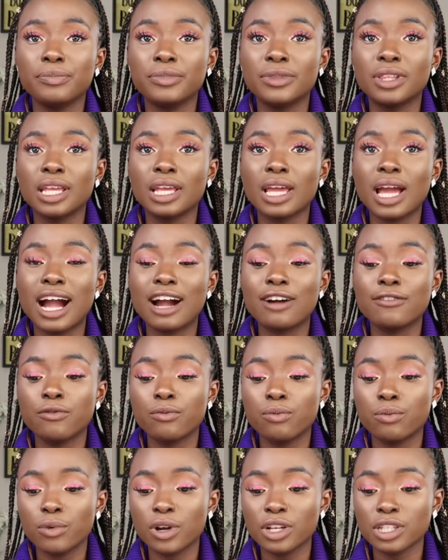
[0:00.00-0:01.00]
They have
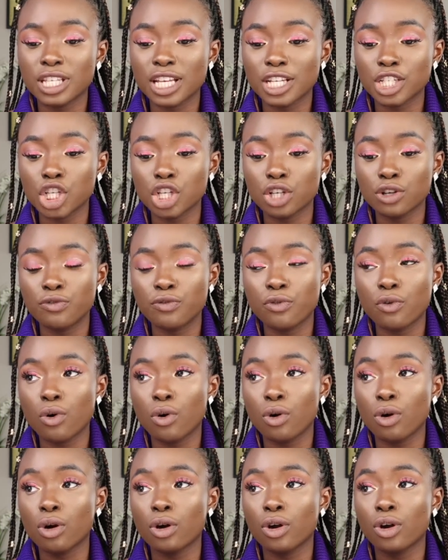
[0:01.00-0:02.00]
a section
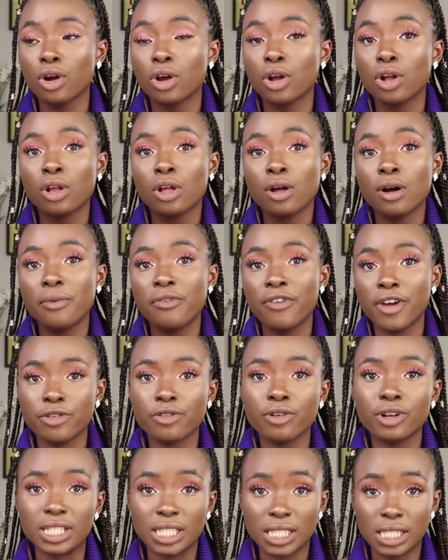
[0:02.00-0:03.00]
for
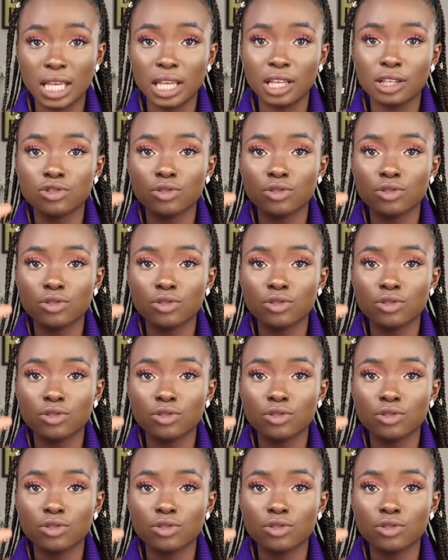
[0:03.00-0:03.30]
federal and state.